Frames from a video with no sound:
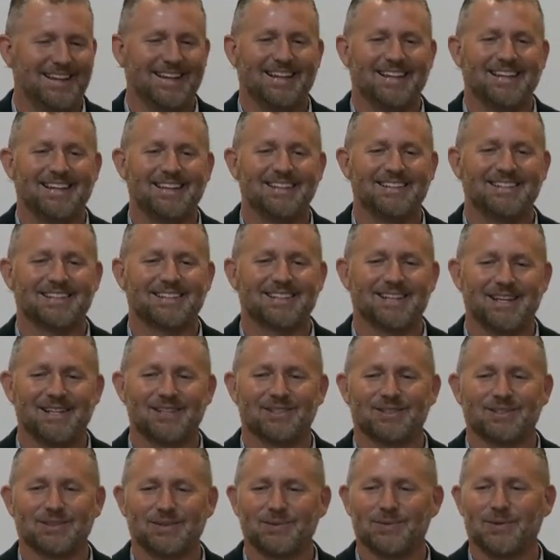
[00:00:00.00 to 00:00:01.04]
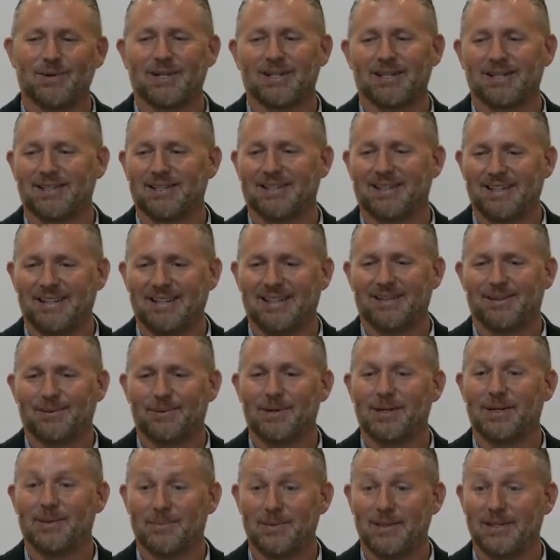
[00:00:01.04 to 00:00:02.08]
indication of what it
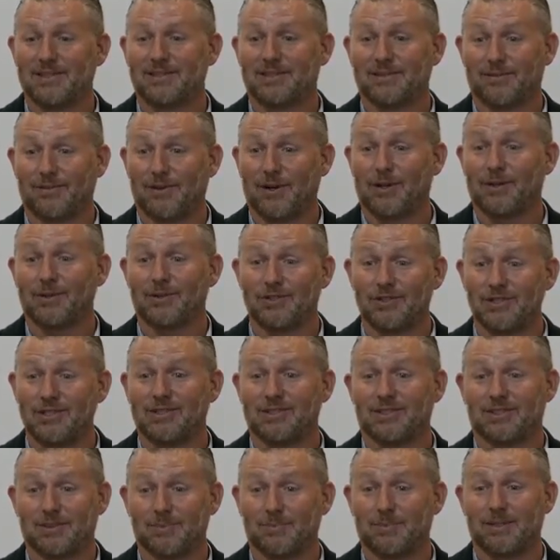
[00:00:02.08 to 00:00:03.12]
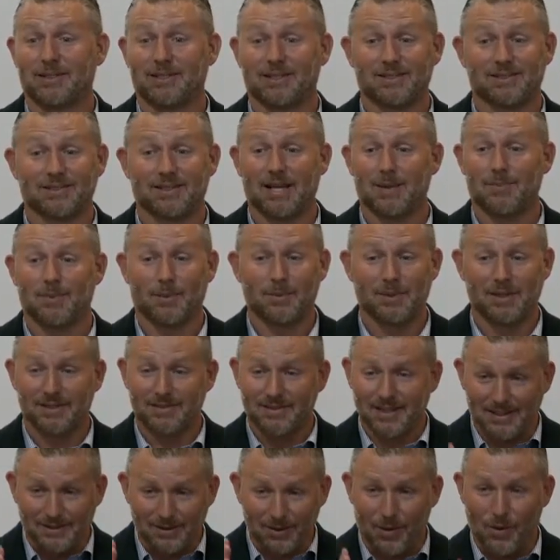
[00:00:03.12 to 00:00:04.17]
what it means to follow Jesus and be a disciple. I mean, it's
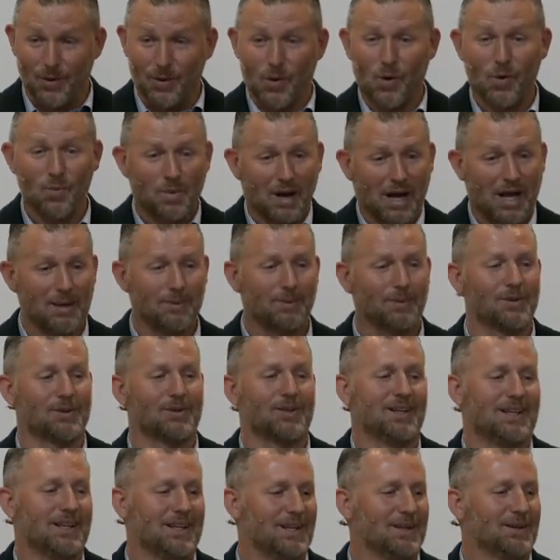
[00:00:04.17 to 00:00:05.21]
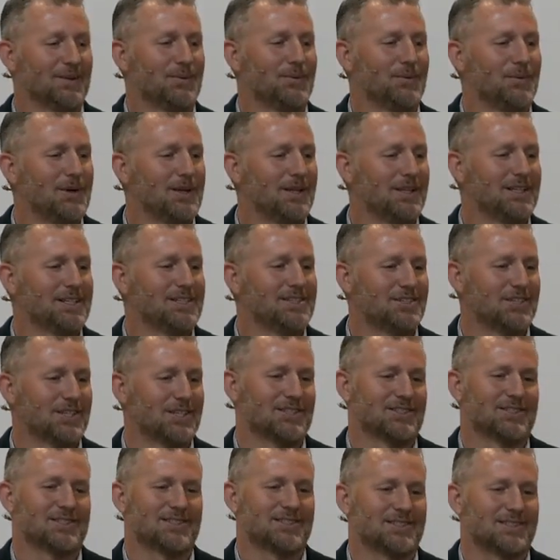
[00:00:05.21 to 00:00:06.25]
like the whole Bible really
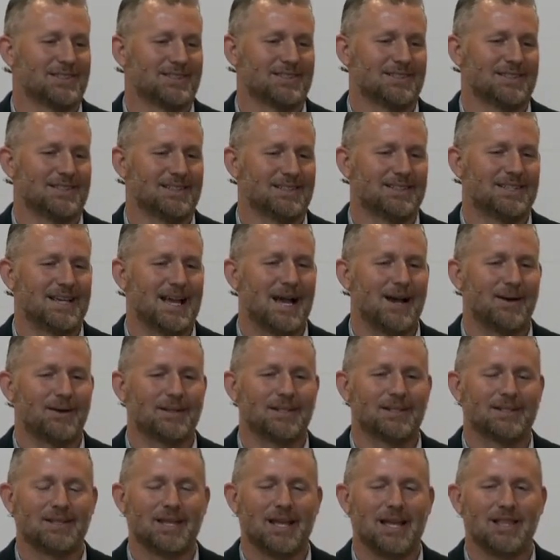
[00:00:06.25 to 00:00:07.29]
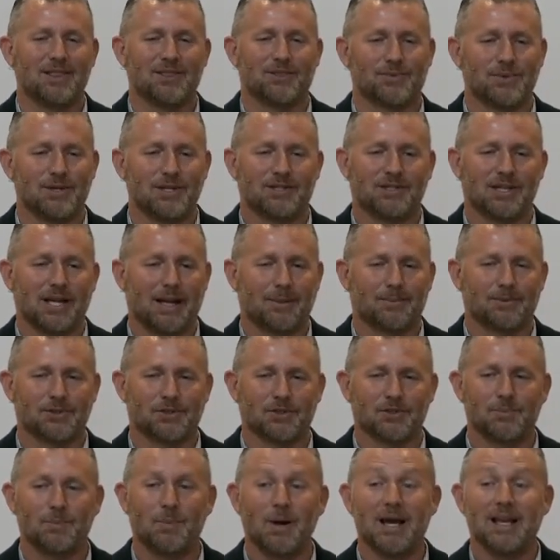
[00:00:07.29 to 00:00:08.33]
just down in, in three
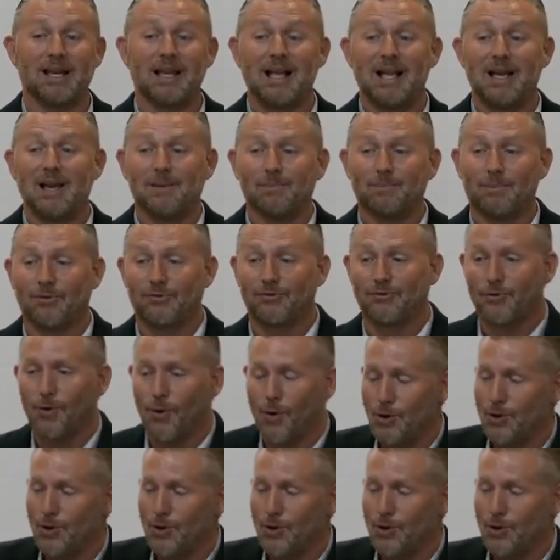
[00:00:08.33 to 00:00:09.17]
chapters. But before